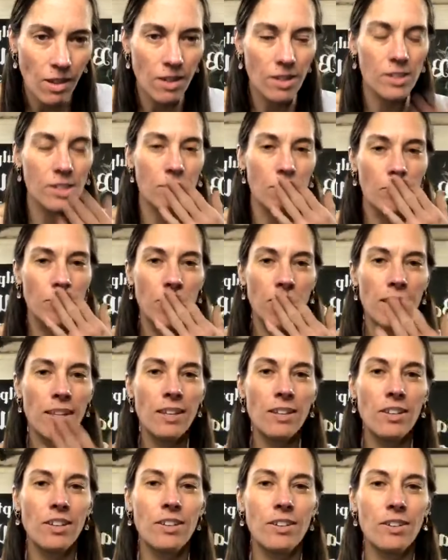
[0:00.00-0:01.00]
Awesome.
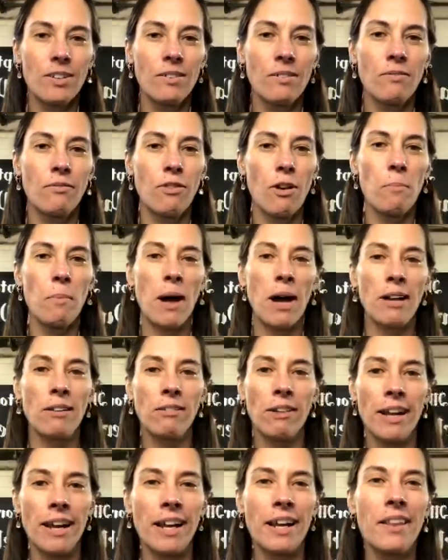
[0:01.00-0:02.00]
Thank you. From
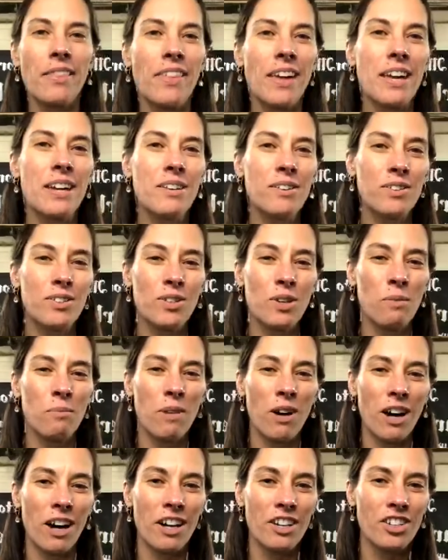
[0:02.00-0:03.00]
Iran. Thank you so
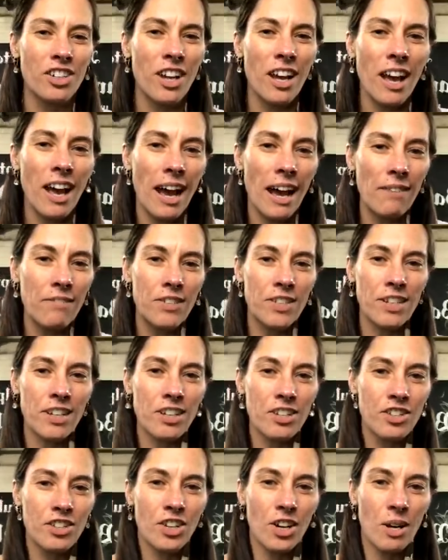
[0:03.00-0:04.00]
much. I've
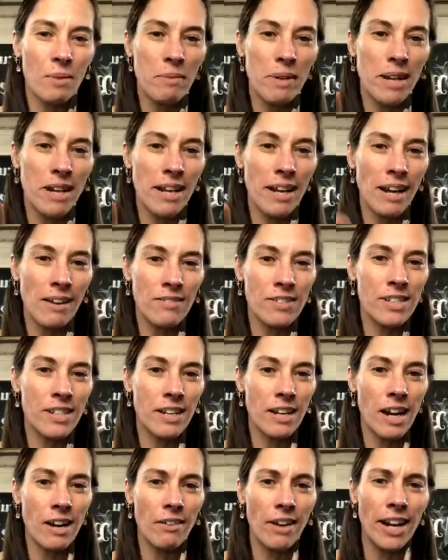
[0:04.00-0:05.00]
seen Germany. I've seen
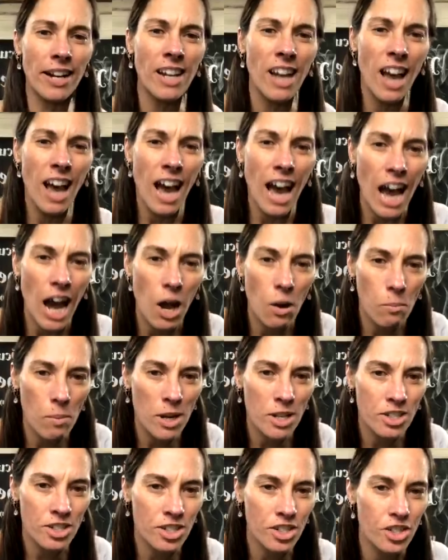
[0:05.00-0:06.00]
Iran. How
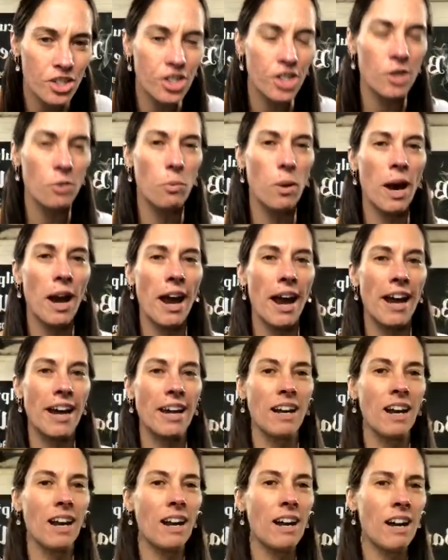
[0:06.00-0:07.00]
much does she weigh?
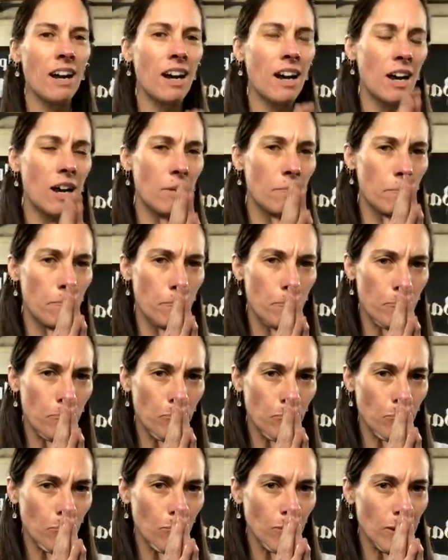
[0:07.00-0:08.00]

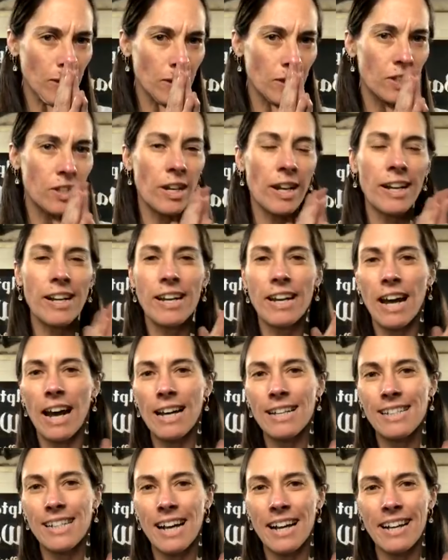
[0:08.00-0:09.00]
You got a
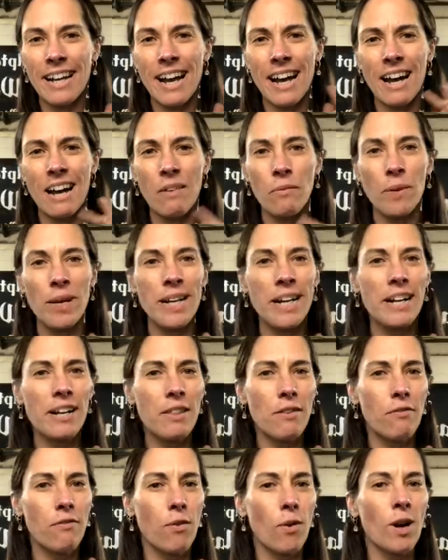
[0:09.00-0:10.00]
guess on that? We needed
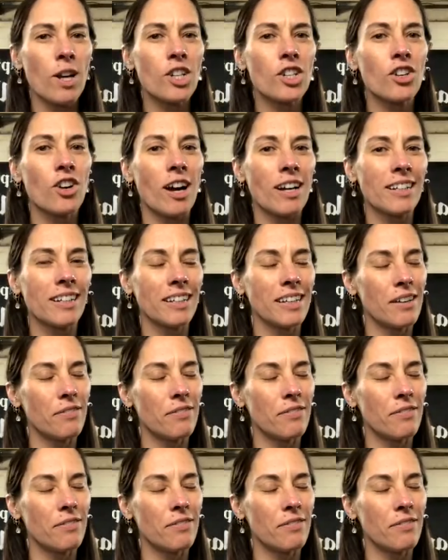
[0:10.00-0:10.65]
a fork truck to lift